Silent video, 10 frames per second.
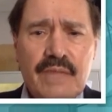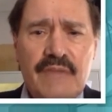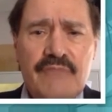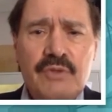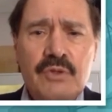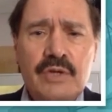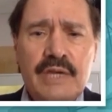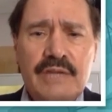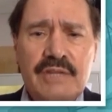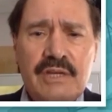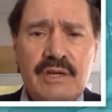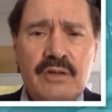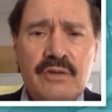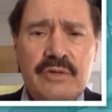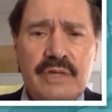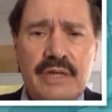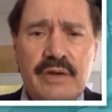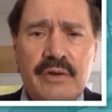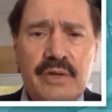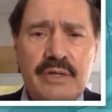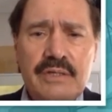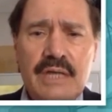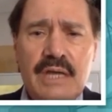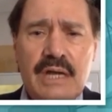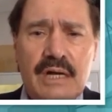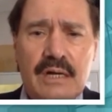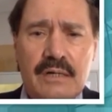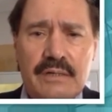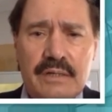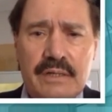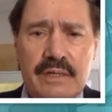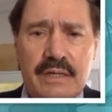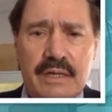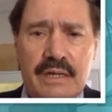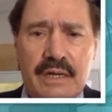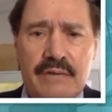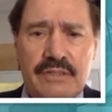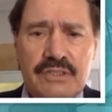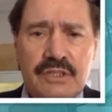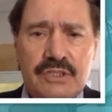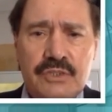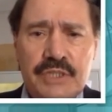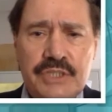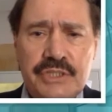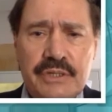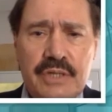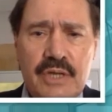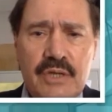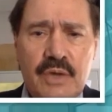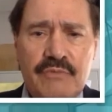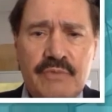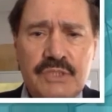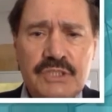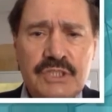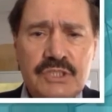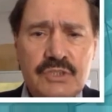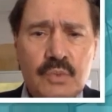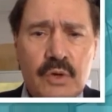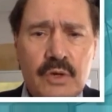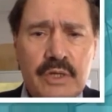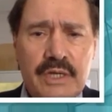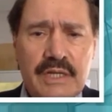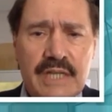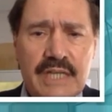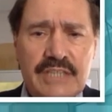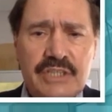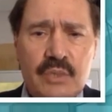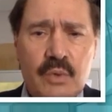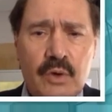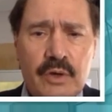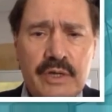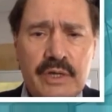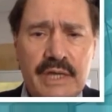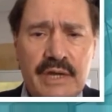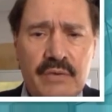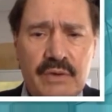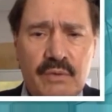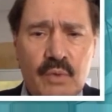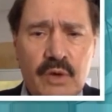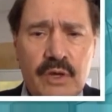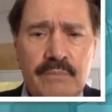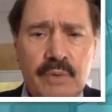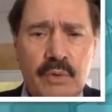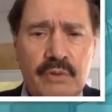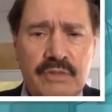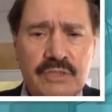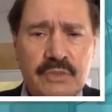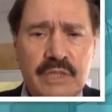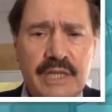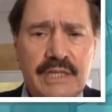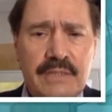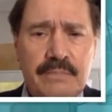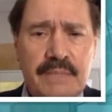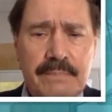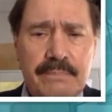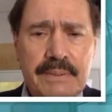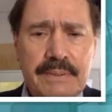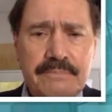If you look at the colored area on this illustration, you have resistance work and elastic work and a work component that's related to PEEP.